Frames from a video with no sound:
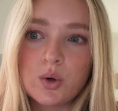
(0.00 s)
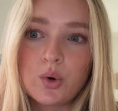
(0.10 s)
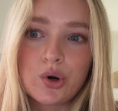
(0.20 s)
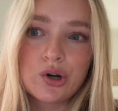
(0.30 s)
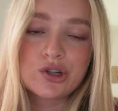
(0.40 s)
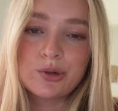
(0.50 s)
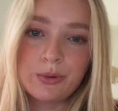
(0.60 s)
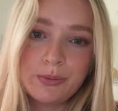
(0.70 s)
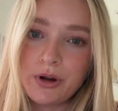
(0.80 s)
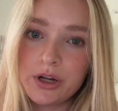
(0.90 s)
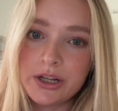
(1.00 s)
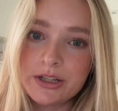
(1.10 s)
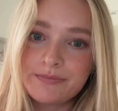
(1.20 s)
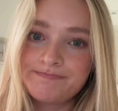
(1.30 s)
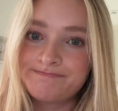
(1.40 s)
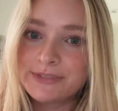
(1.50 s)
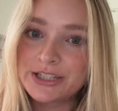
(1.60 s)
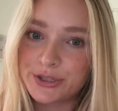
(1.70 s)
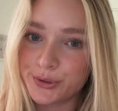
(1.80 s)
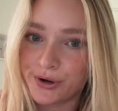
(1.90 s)
or a supermarket
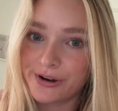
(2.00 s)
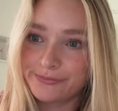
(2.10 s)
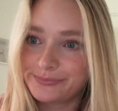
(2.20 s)
store.